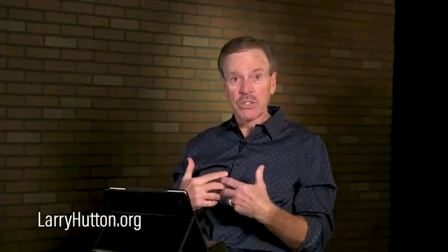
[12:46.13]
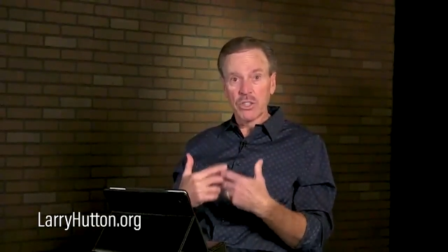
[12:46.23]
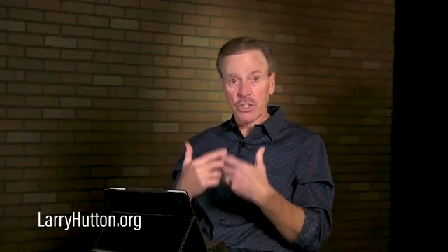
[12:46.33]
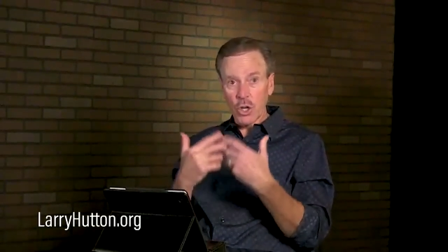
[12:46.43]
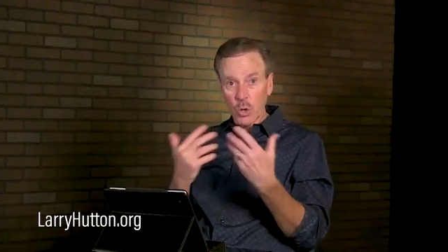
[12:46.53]

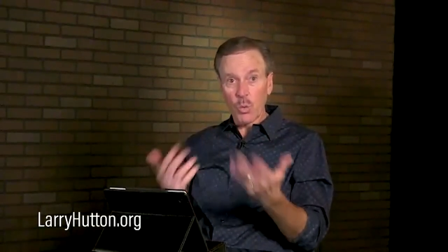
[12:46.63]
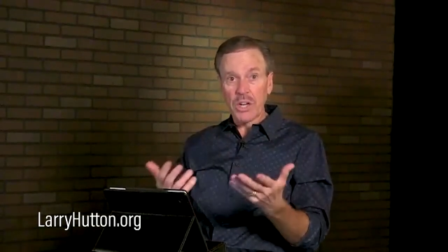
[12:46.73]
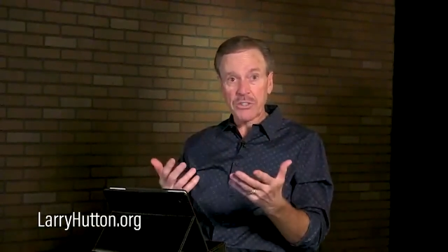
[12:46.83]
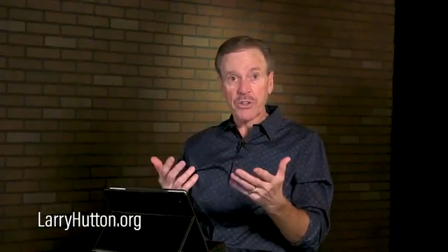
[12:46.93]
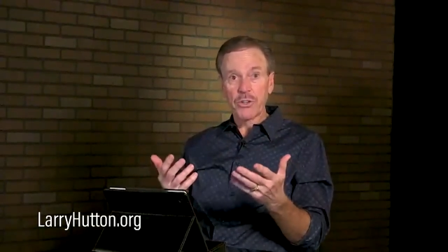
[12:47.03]
to know
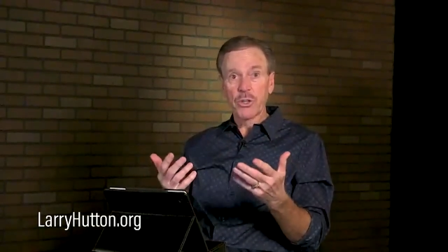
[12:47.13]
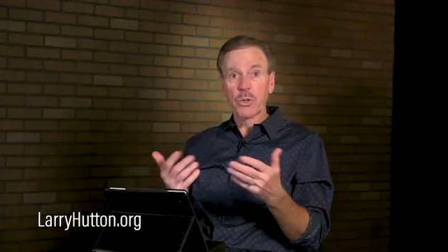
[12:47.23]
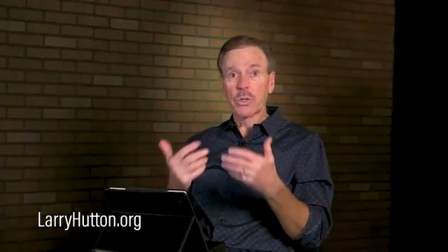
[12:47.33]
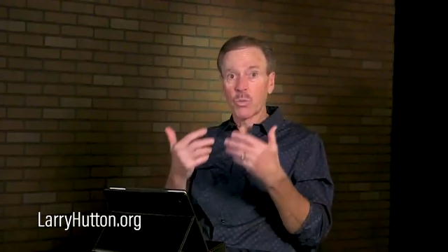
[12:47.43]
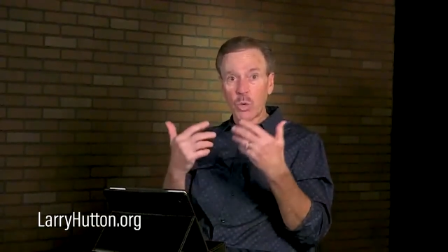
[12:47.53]
what to
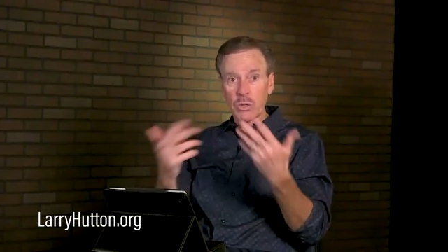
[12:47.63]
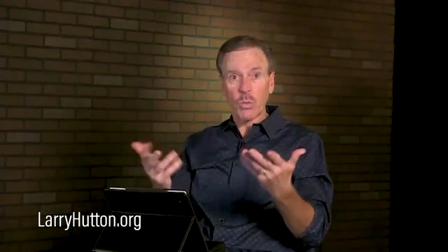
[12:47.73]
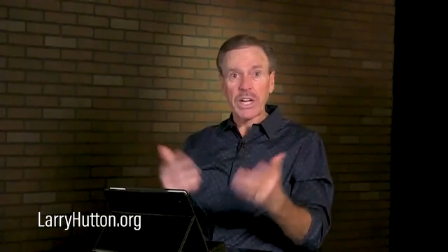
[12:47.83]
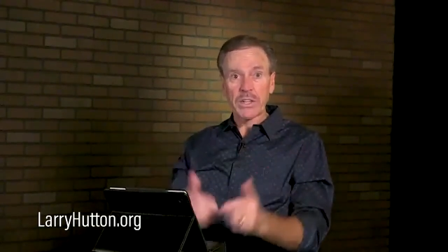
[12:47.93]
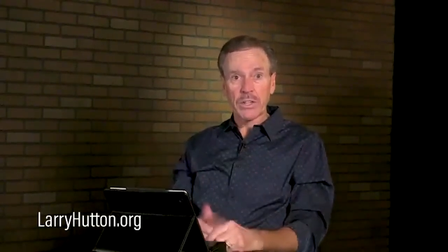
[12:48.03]
do and what
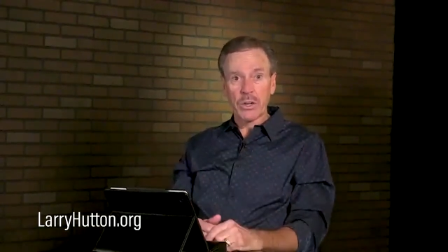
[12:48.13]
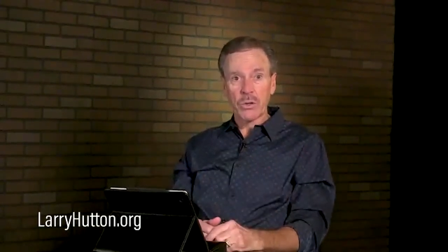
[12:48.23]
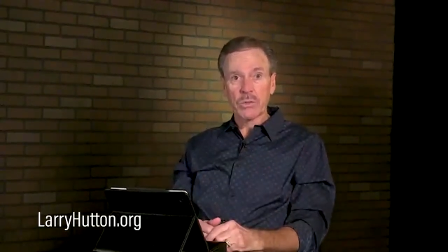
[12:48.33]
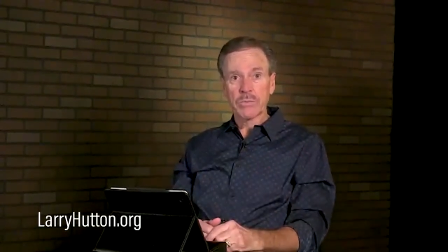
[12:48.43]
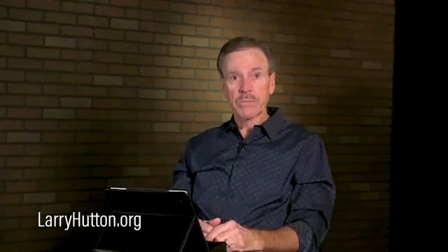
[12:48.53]
way to go.